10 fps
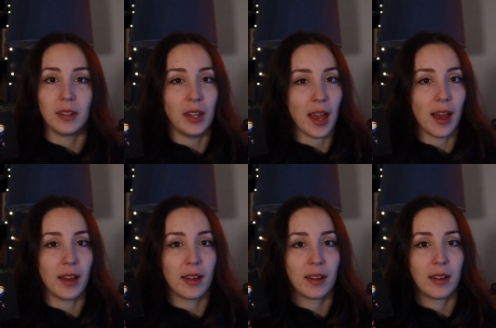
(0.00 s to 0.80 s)
Yeah,
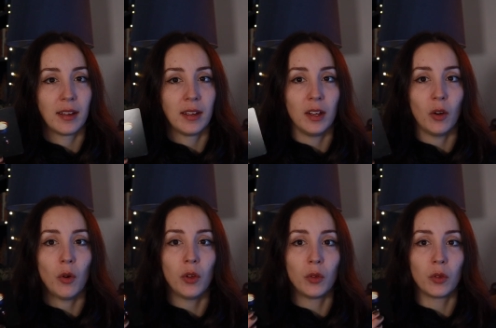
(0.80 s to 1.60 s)

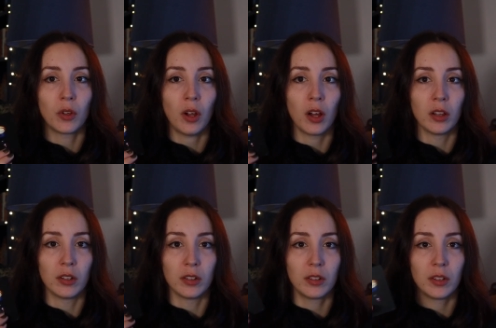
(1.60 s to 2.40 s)
oil
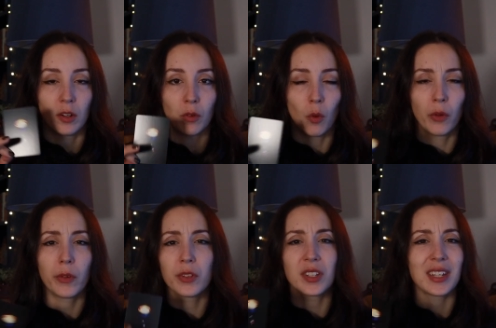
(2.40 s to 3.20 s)
color, you know,
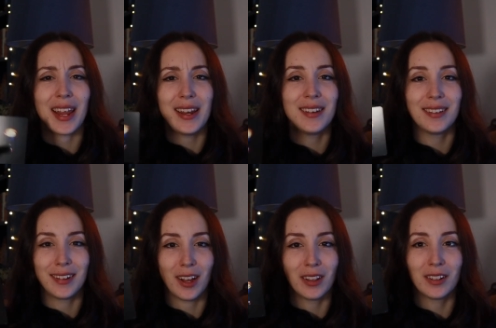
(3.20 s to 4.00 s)
oil stain
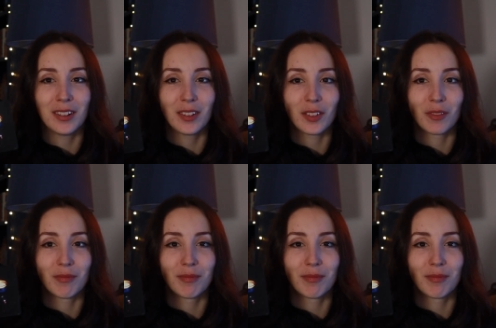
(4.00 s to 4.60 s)
colors.